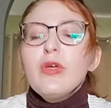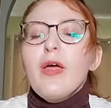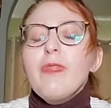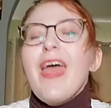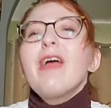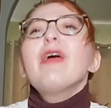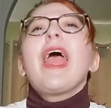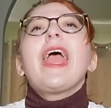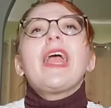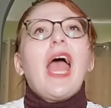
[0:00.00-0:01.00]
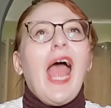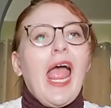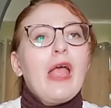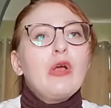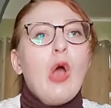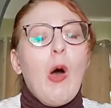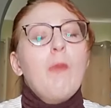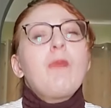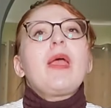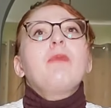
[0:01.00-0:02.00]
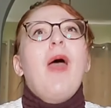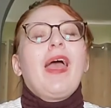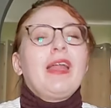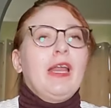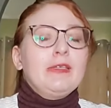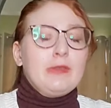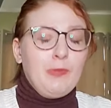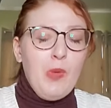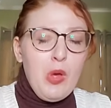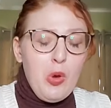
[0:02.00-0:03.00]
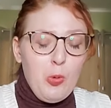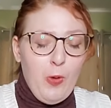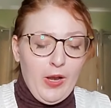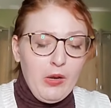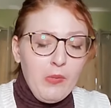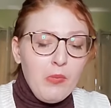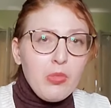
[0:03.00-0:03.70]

They're a, a coping mechanism when